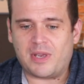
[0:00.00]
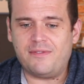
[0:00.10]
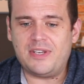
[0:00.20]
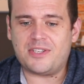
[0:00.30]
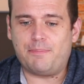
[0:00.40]

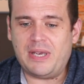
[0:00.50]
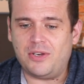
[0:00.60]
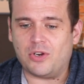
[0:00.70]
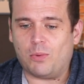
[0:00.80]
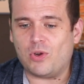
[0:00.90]
giving his
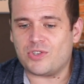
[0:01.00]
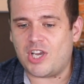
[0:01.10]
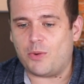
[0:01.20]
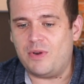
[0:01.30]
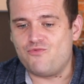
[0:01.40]
opinion on what's
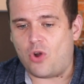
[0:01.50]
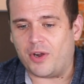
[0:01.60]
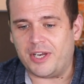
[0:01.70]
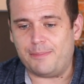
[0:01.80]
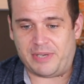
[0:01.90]
going
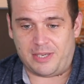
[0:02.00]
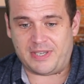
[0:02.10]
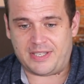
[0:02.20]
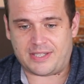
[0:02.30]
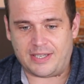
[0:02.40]
wrong at the
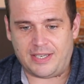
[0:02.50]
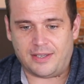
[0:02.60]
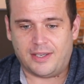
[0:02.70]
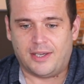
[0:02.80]
BBC.